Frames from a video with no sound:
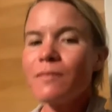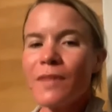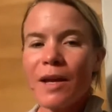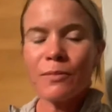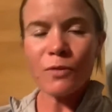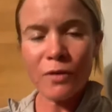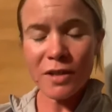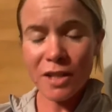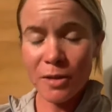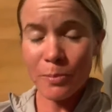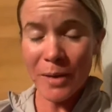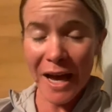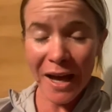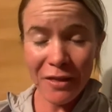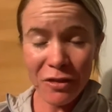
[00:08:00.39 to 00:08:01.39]
I'm going to the
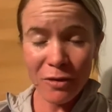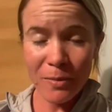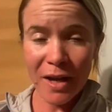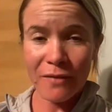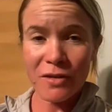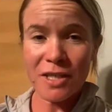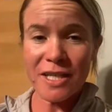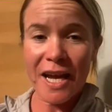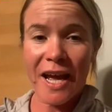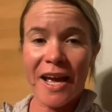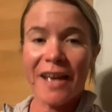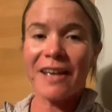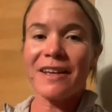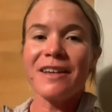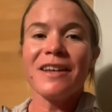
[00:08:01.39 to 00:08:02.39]
bathroom every
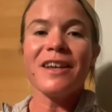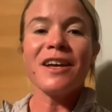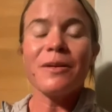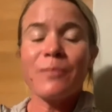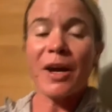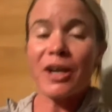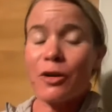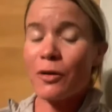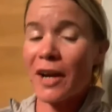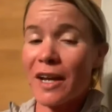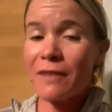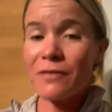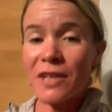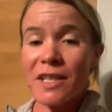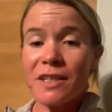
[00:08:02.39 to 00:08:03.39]
day. My
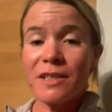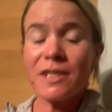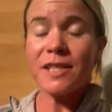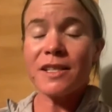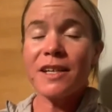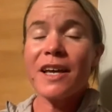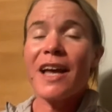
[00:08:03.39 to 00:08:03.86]
cravings,